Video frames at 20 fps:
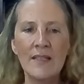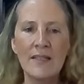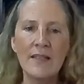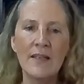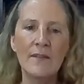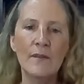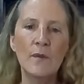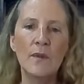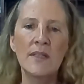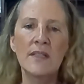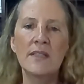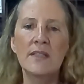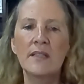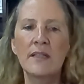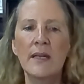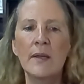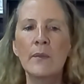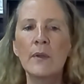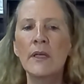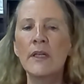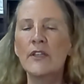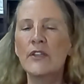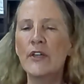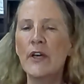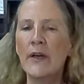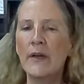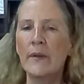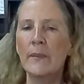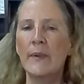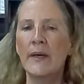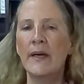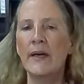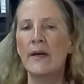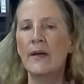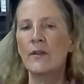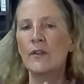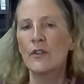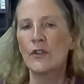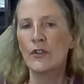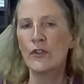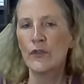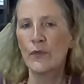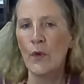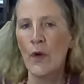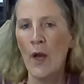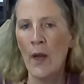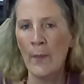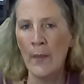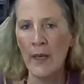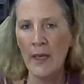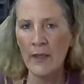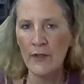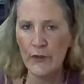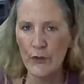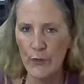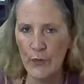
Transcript: loved ones. Today we're going to talk about trauma